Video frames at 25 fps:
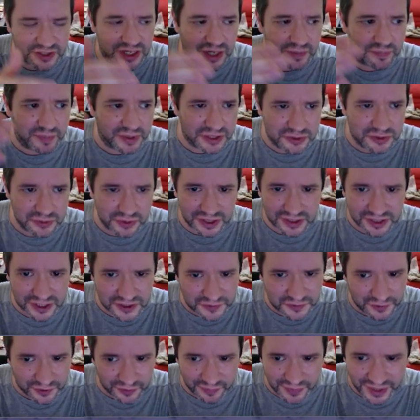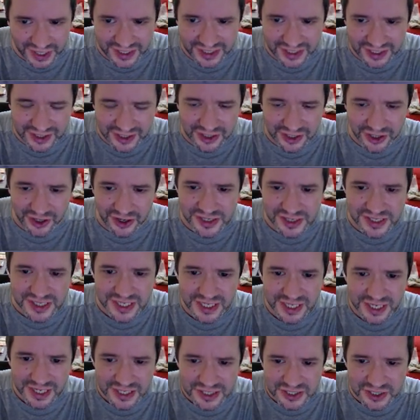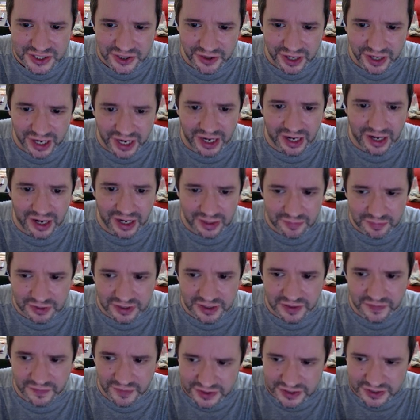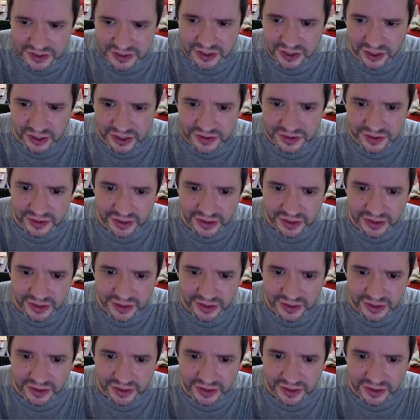I've been doing this for many years, so I believe there's good